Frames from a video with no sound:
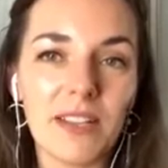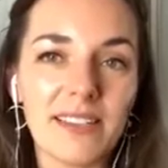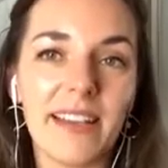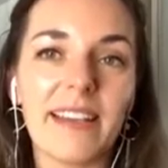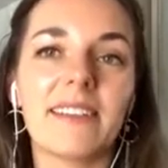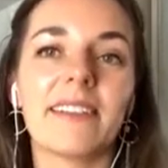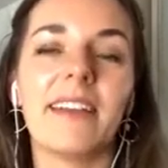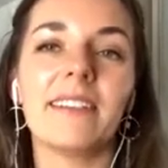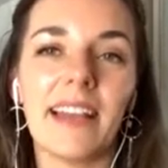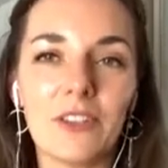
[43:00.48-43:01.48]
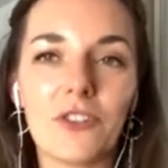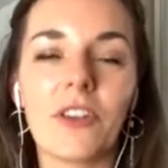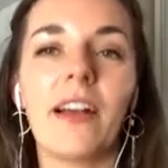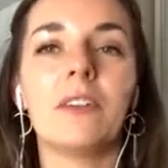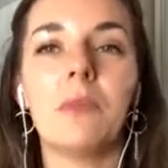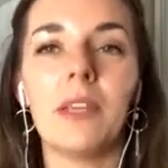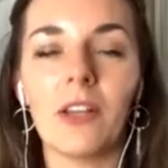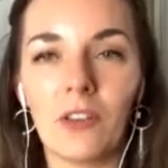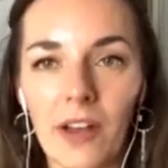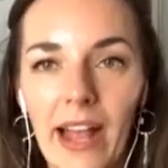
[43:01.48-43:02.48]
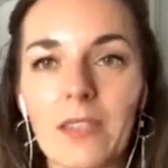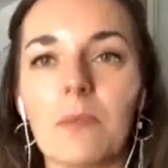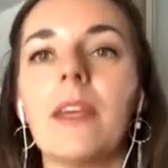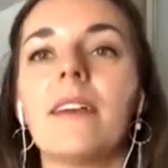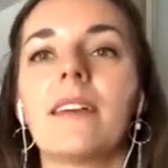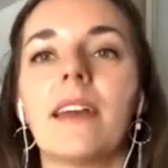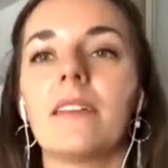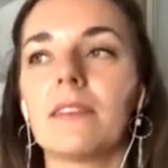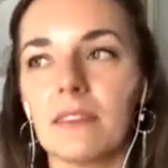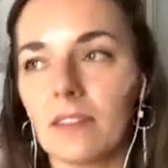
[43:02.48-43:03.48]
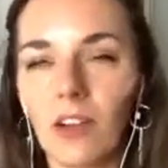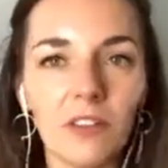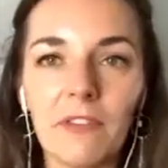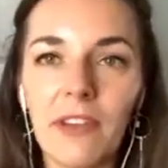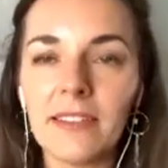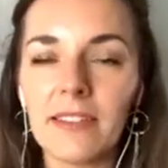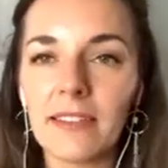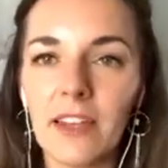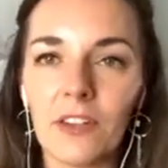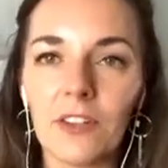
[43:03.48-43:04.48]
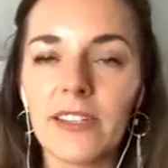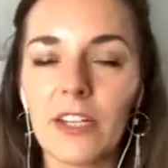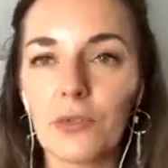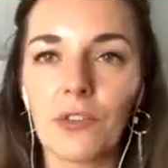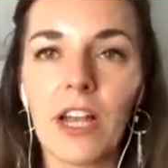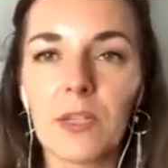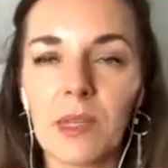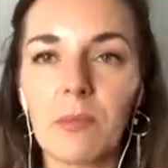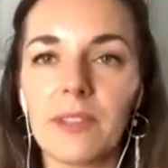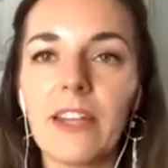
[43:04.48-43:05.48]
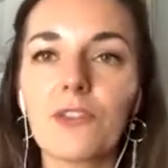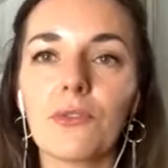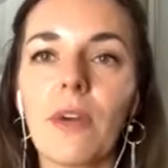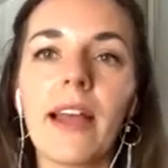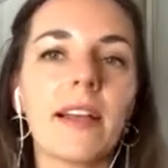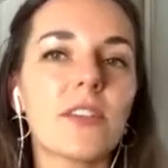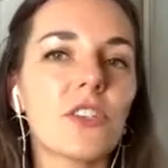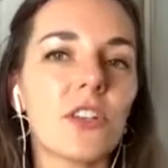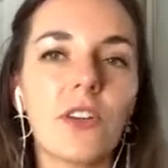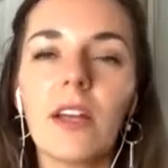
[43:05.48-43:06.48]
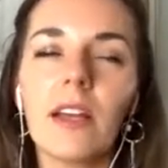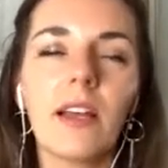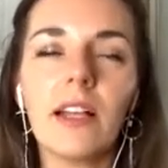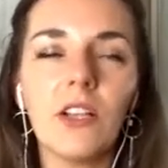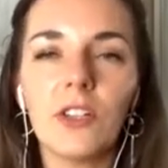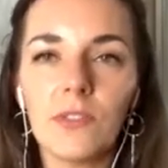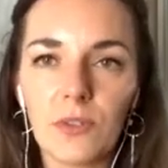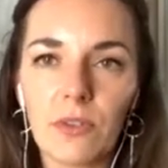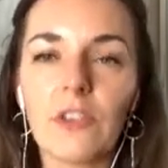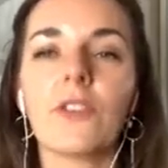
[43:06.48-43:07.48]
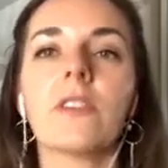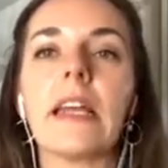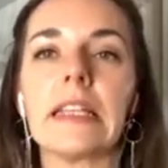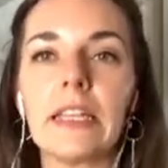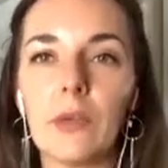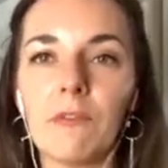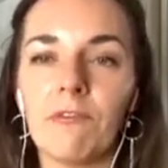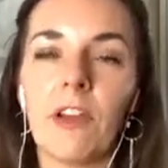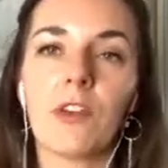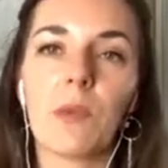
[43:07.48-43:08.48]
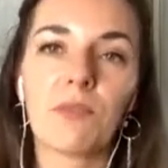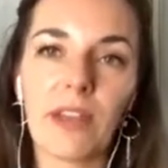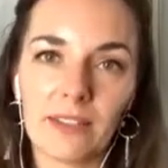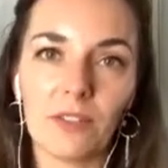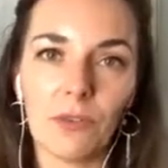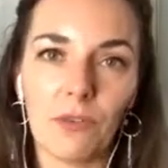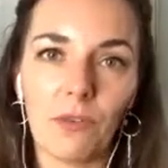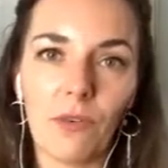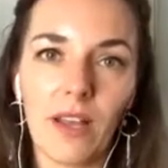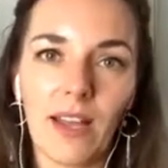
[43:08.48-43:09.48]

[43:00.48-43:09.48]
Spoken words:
sex and Tantra and being orgasmic and cultivating their sexual orgasmic potential, I answer a lot of those questions and give very practical